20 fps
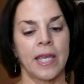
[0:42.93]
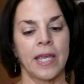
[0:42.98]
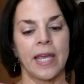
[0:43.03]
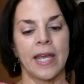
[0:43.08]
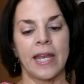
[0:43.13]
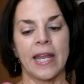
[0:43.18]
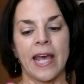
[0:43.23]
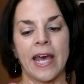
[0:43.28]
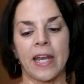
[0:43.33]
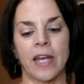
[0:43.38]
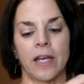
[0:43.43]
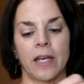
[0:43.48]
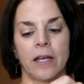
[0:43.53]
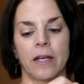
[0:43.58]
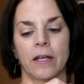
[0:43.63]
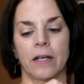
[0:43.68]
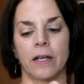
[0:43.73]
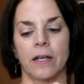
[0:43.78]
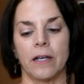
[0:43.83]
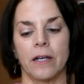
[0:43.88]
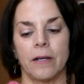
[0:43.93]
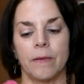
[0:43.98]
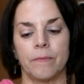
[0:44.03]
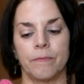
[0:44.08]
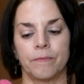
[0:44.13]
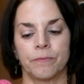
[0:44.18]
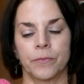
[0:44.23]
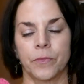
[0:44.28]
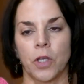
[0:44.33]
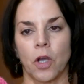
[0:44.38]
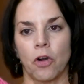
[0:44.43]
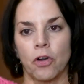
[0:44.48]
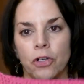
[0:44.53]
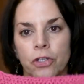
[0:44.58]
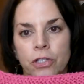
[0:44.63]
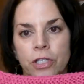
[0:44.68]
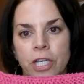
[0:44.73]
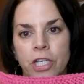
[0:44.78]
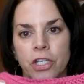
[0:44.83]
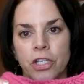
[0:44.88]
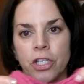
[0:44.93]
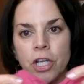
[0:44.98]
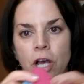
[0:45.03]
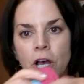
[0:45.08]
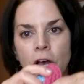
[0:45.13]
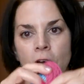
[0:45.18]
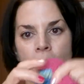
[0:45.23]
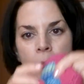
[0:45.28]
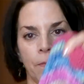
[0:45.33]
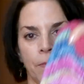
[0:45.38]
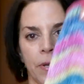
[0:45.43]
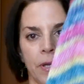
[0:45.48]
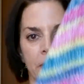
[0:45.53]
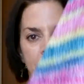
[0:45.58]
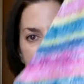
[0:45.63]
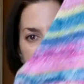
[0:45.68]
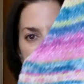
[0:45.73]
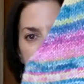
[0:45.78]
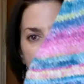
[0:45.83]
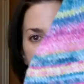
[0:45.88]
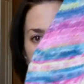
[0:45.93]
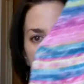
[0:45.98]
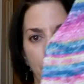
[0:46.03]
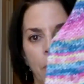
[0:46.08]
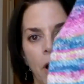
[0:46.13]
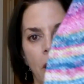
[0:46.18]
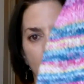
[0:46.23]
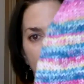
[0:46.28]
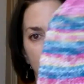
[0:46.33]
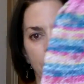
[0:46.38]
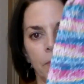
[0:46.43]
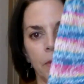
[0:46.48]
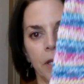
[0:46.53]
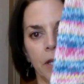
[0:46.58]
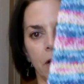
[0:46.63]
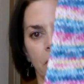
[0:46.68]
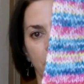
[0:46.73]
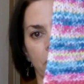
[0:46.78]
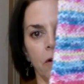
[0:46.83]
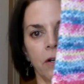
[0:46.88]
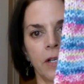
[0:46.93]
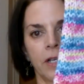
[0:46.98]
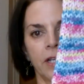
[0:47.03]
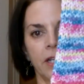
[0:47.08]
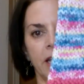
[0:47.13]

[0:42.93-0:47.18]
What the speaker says: It had a garter stitch top, and then the bottom here,